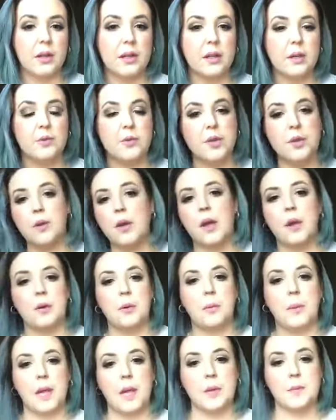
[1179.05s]
like if you go
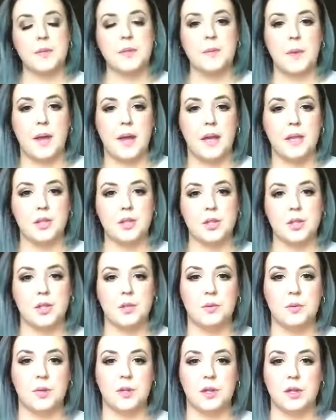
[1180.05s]
to Pam's page and
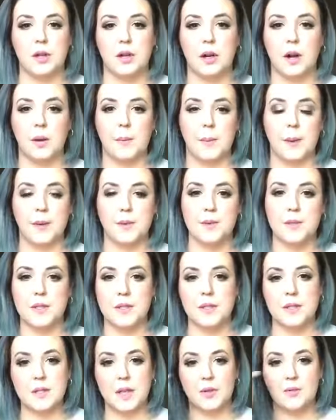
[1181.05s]
you look at her posts
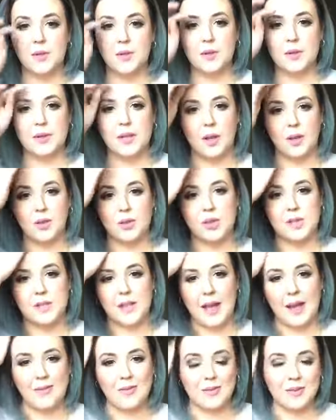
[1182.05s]
and stuff, you can tell she's
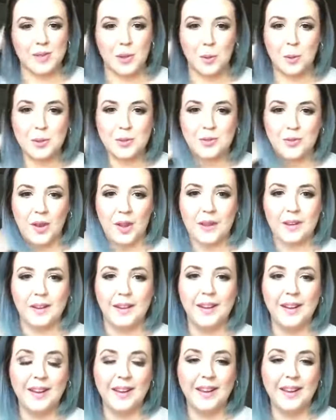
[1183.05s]
having so much fun.